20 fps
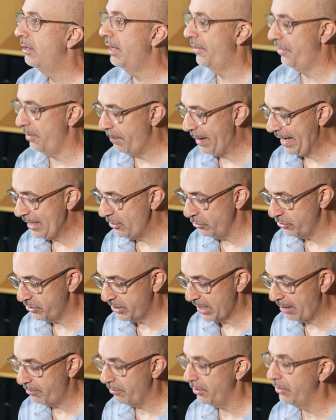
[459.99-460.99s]
and the major
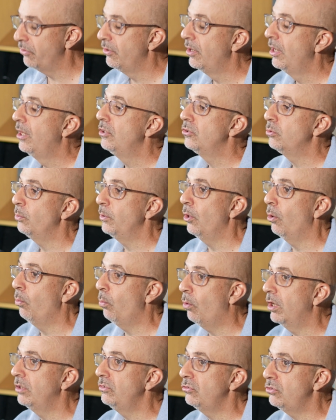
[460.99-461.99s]
7th. So we go
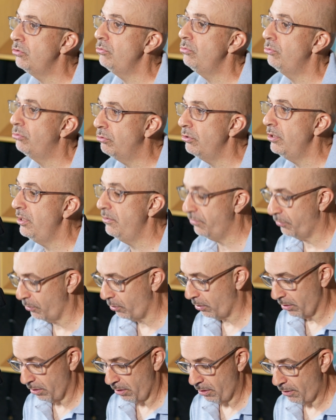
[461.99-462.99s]
1, 2, 3,
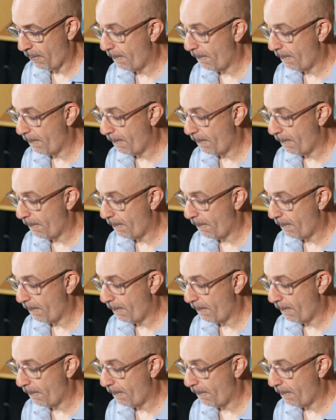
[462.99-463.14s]
4.